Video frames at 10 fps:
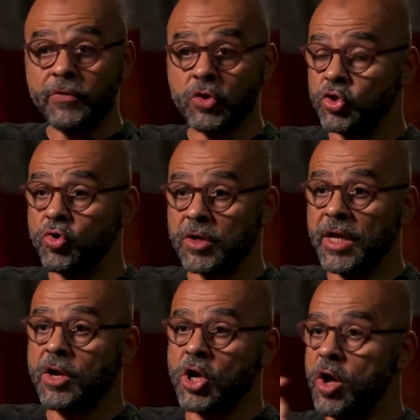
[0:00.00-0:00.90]
yeah, for sure.
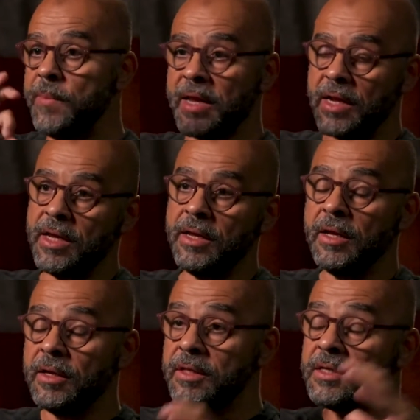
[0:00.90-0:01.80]
Economically,
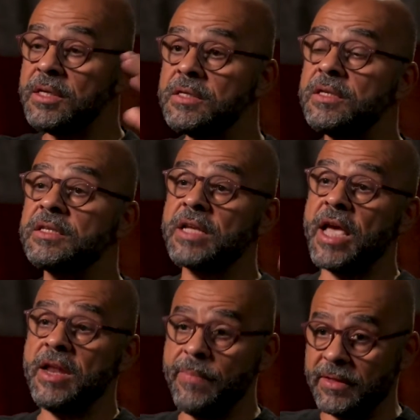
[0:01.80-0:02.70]
economy. this yeah. is the
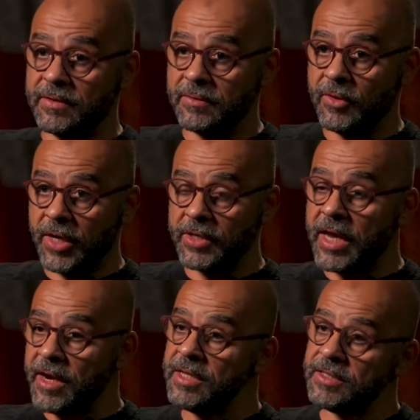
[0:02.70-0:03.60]
scary bit. Okay,
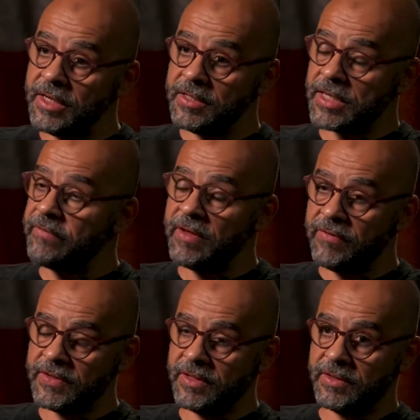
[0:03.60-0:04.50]
can I say this? I've
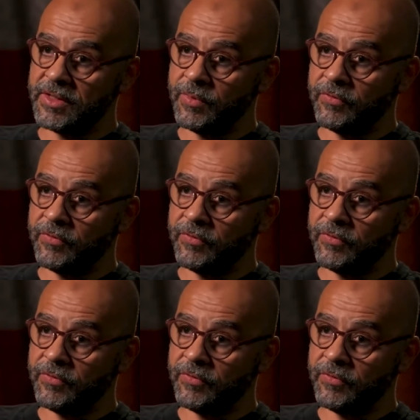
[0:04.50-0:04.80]
never said this